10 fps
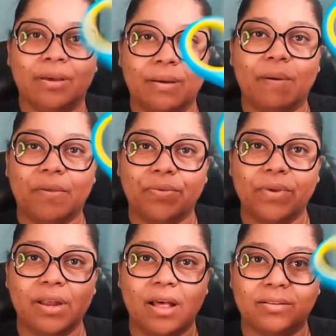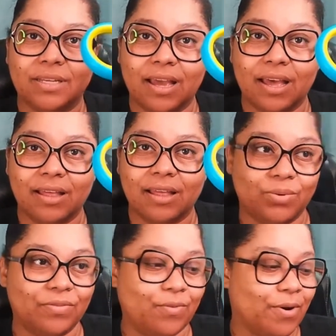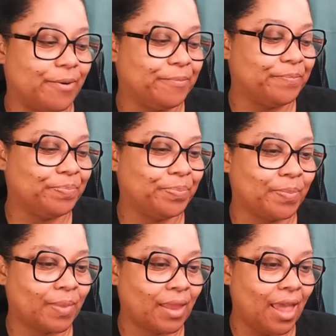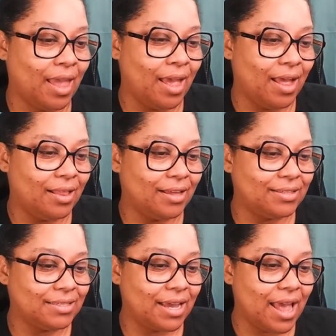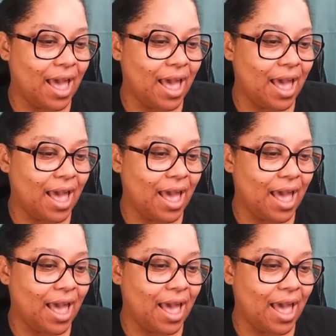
about $3 I got this one for. Let's see.